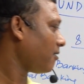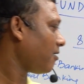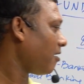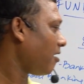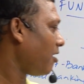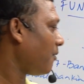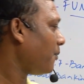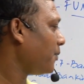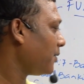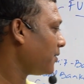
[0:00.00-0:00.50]

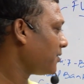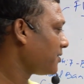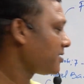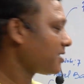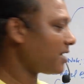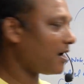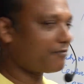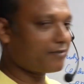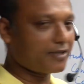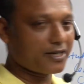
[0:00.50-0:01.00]
of your
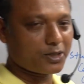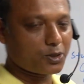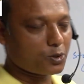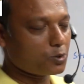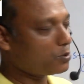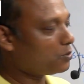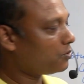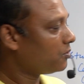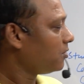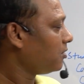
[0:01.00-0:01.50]
chapter
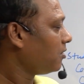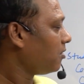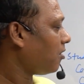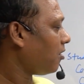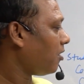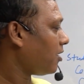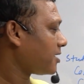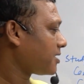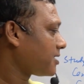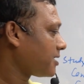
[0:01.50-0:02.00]
2
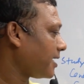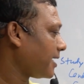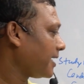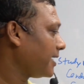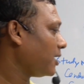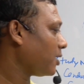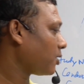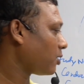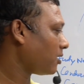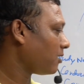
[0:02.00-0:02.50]
or study
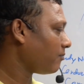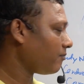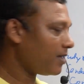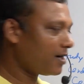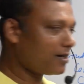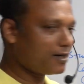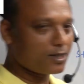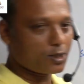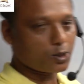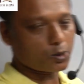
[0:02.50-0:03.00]
note
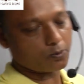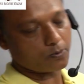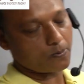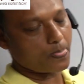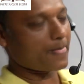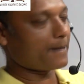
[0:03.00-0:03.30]
number 2.